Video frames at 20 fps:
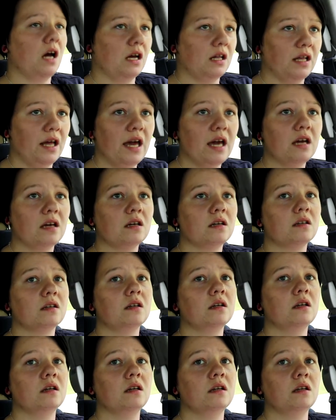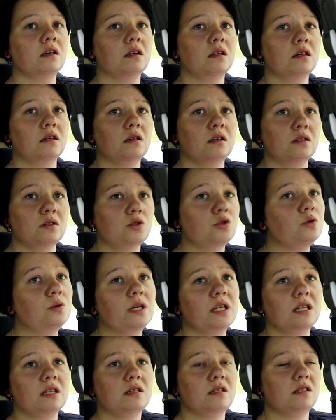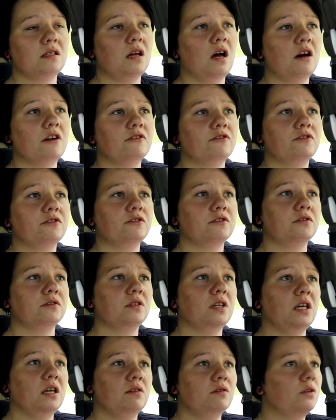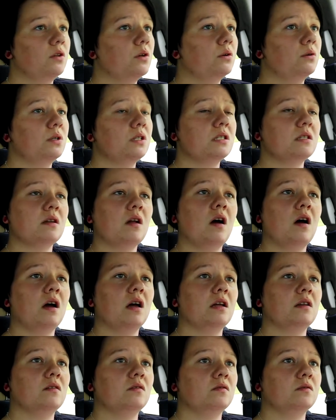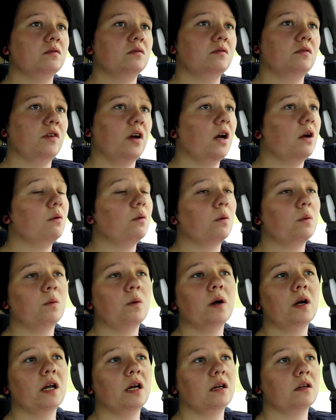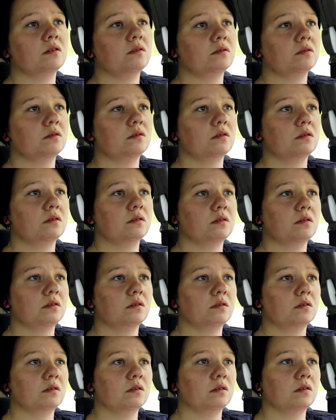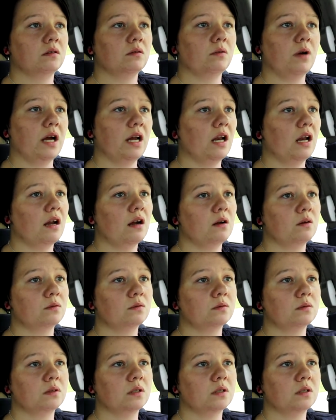I like doing this stuff, even though it's not very rewarding right now.